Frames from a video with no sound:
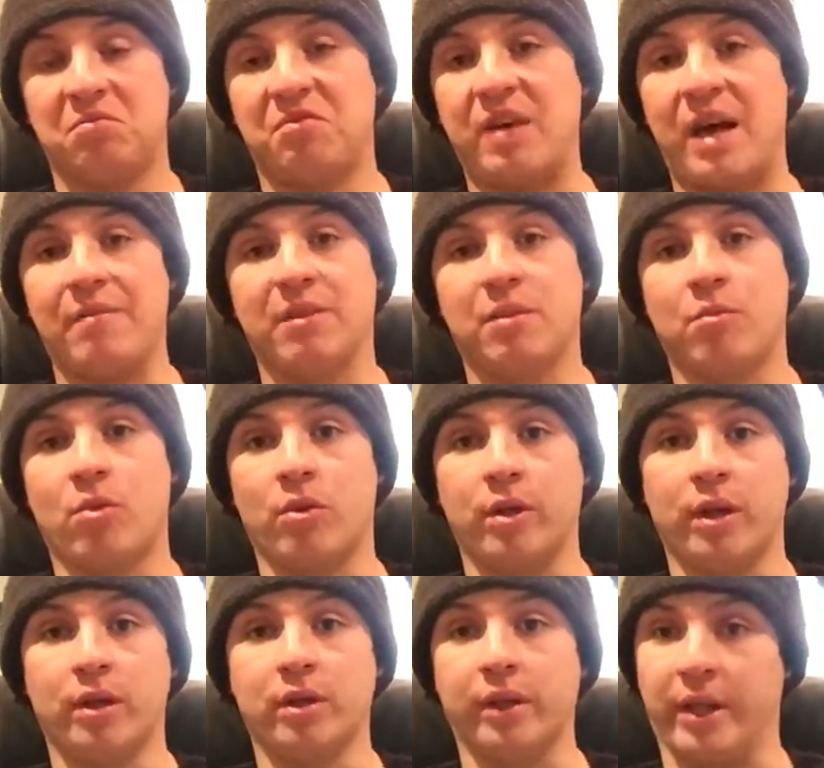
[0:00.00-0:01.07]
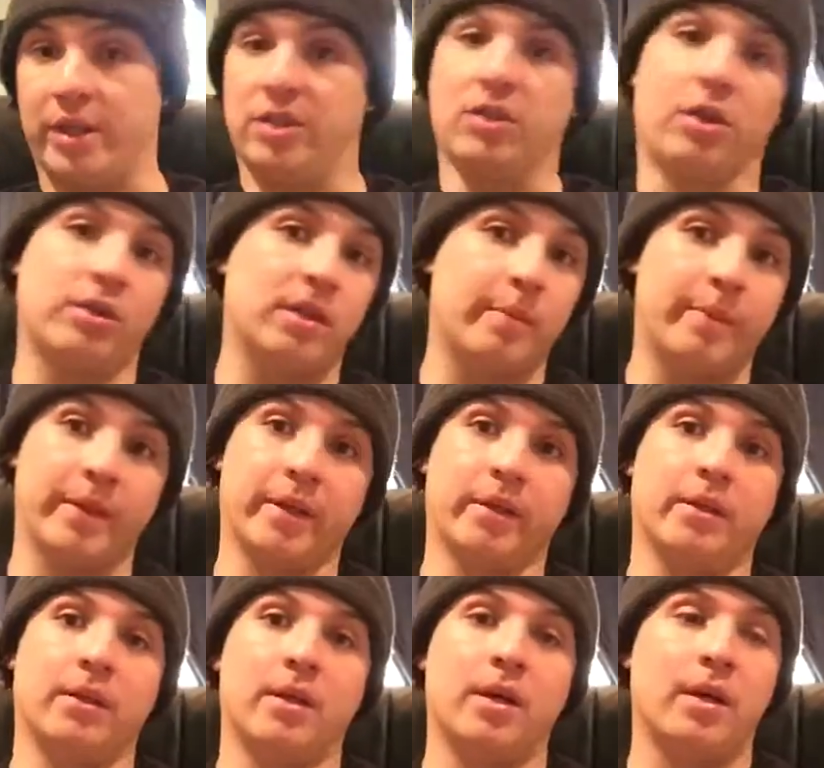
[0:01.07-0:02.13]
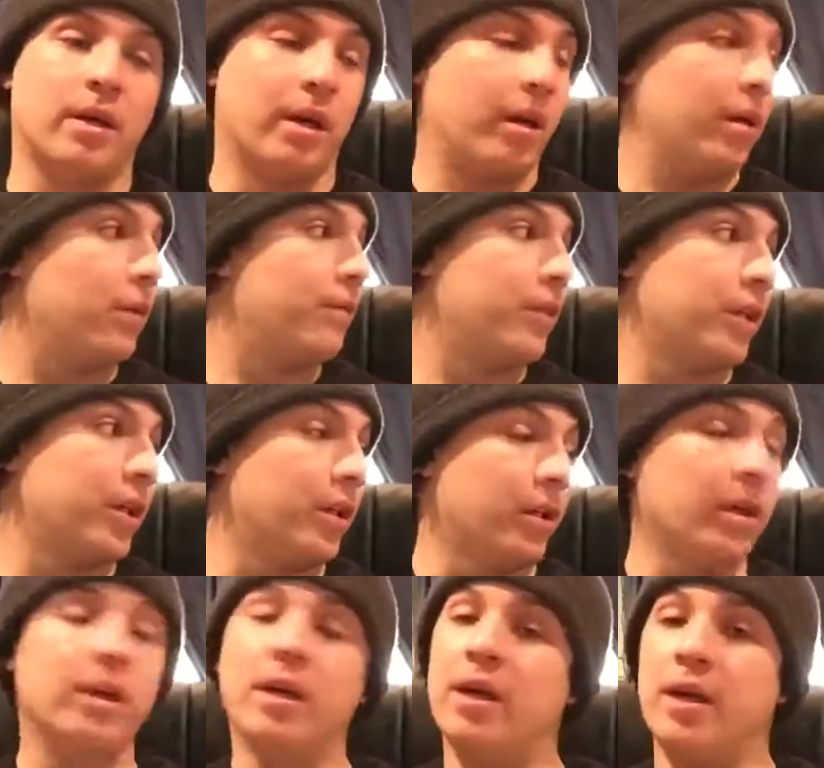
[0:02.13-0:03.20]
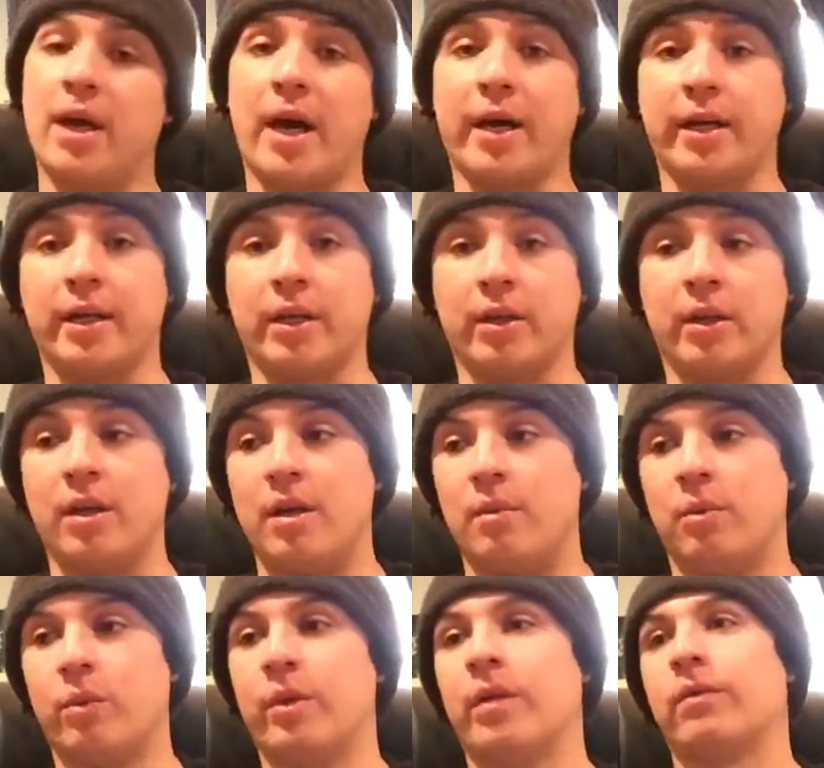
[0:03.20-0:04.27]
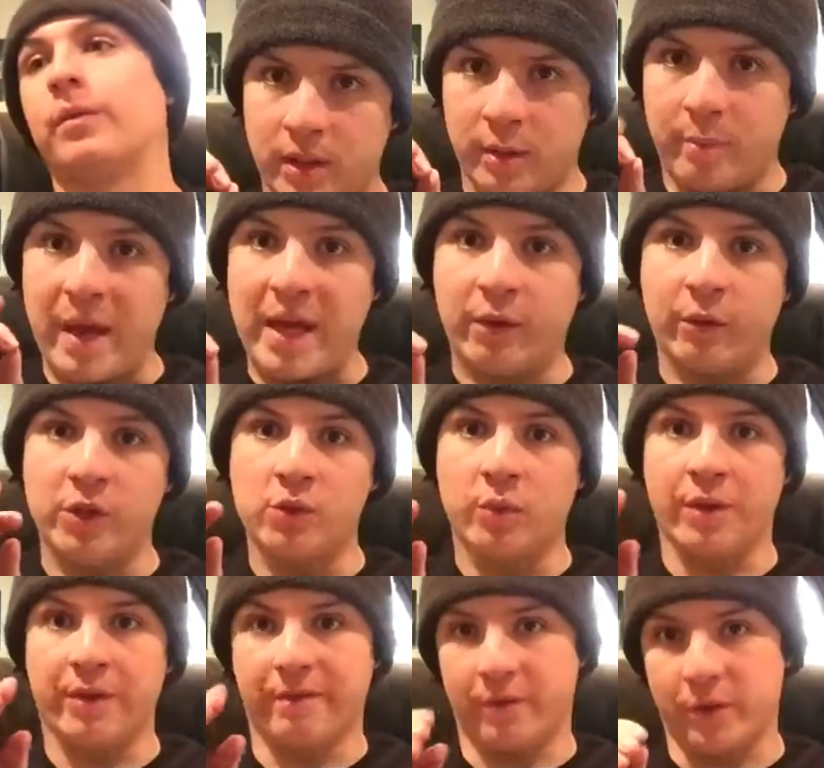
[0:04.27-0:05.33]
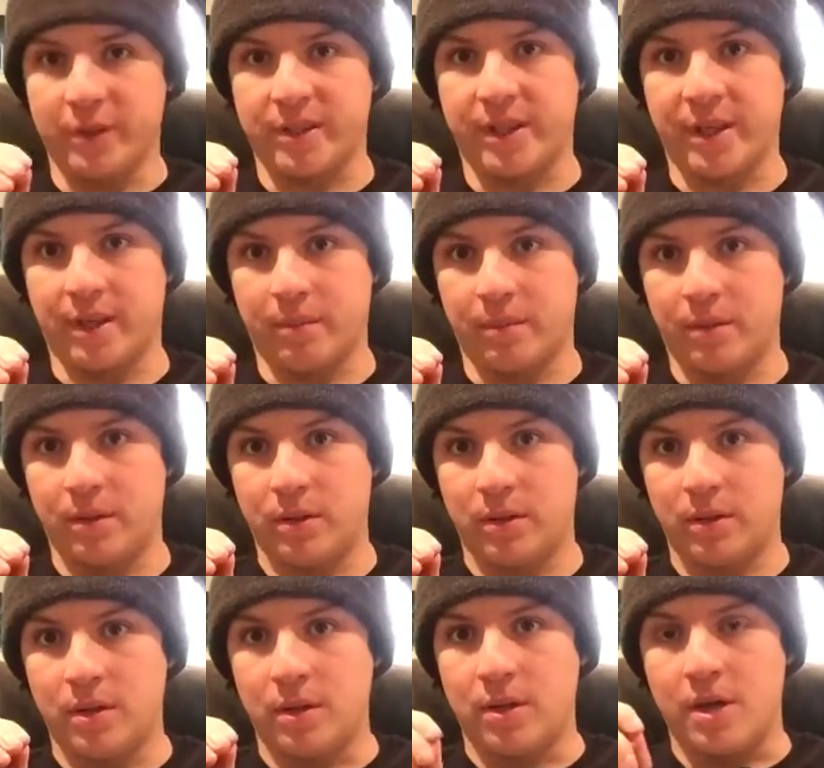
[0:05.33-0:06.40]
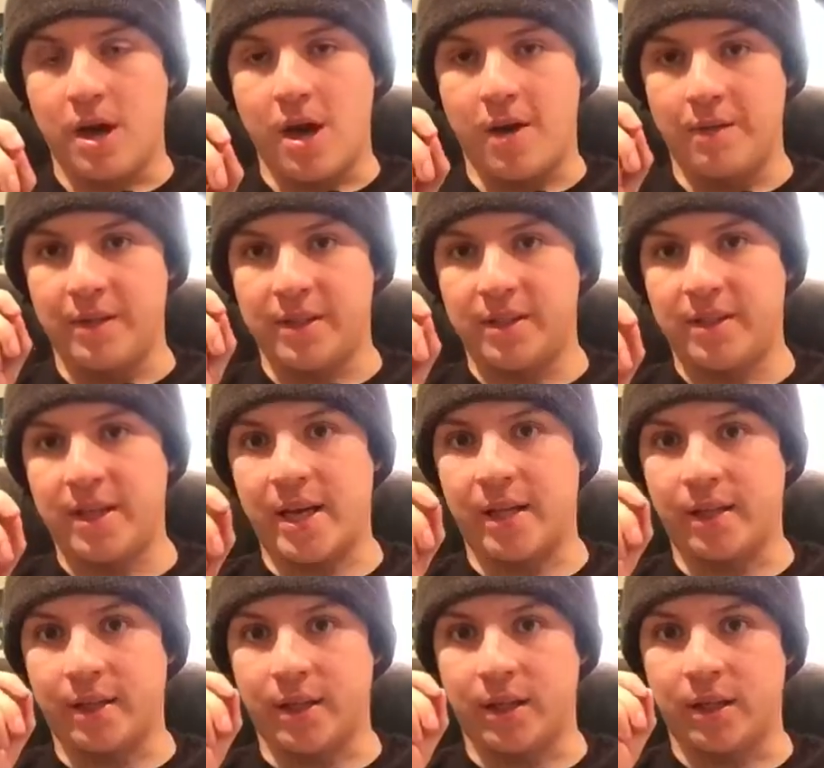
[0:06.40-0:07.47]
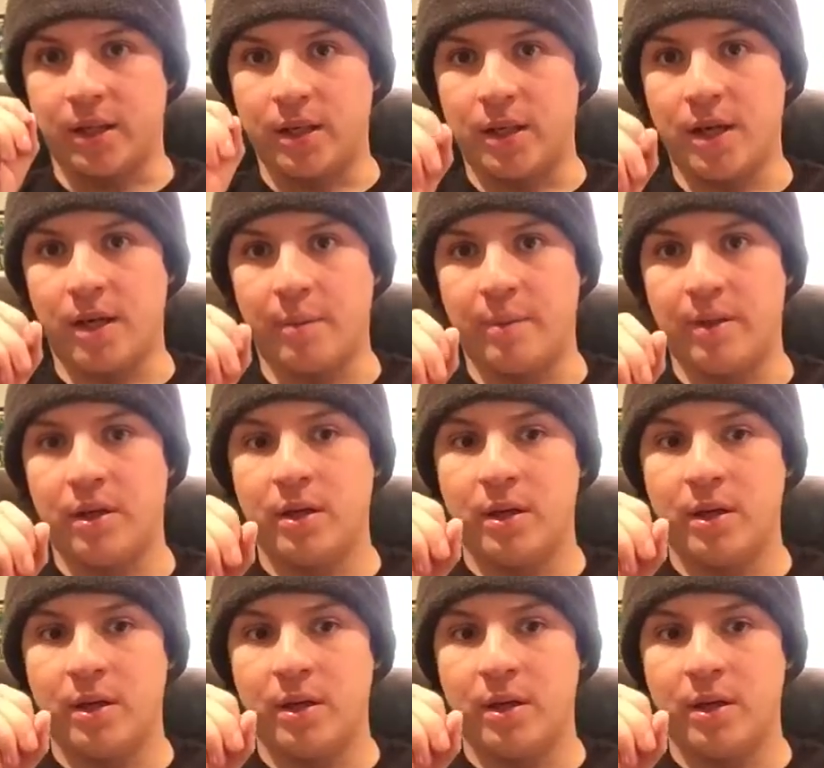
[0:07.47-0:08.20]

5 in the morning. Then he starts up again. I don't know if you can hear it. I can hear it. But whatever. Penguins won the first game of the Stanley Cup